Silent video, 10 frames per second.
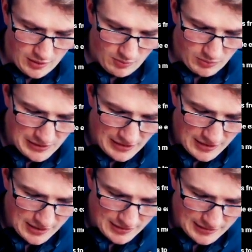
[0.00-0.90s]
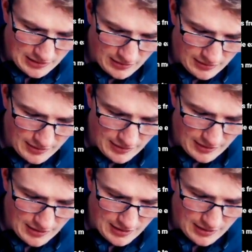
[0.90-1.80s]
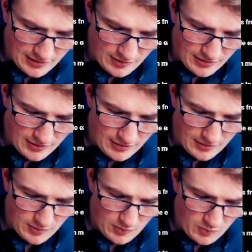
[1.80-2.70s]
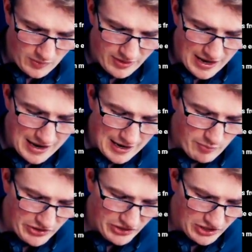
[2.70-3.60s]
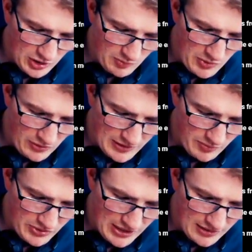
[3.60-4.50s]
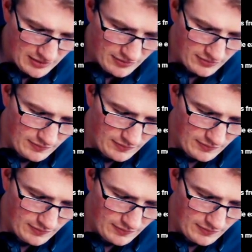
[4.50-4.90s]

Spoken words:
Plus, I can't tell with that how much is just purely subjective.